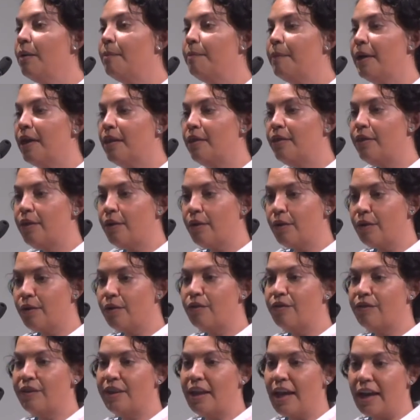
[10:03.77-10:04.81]
but
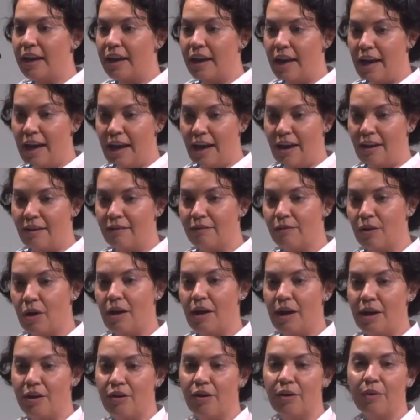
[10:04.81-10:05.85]
those that have,
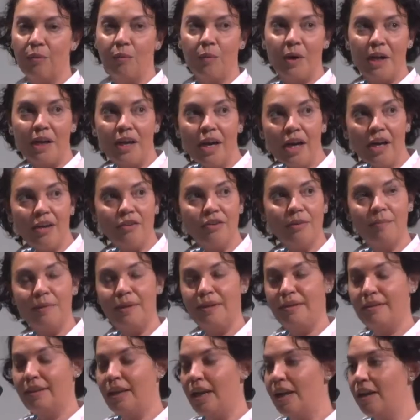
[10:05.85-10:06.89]
I know
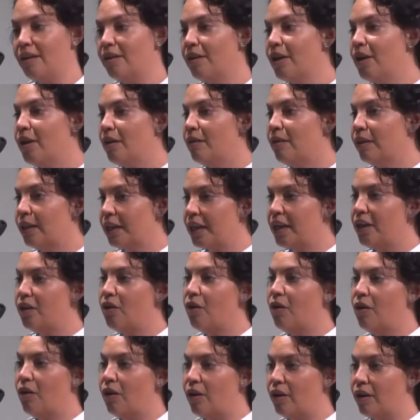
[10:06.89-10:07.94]
100% lean
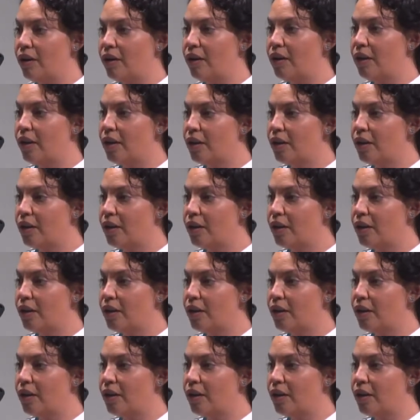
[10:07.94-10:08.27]
on,